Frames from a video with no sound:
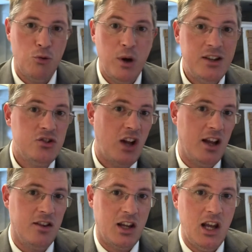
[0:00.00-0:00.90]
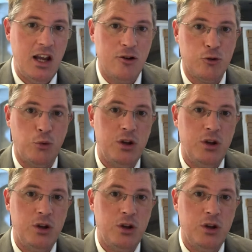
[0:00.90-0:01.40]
restate, and the key here is